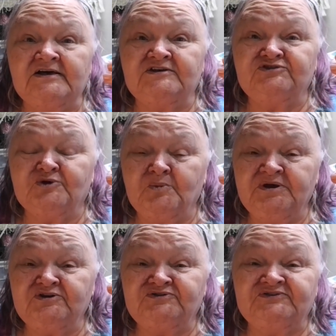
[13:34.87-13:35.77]
so we
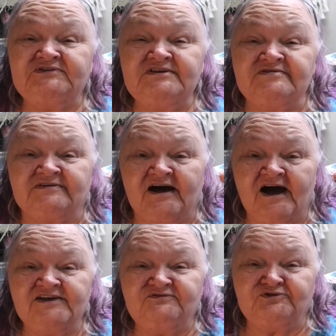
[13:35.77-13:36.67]
could see the
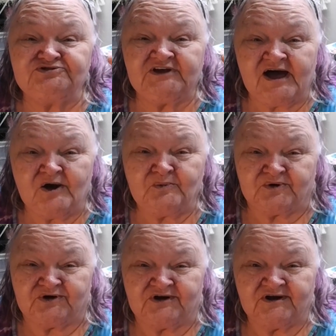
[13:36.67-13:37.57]
Eiffel Tower.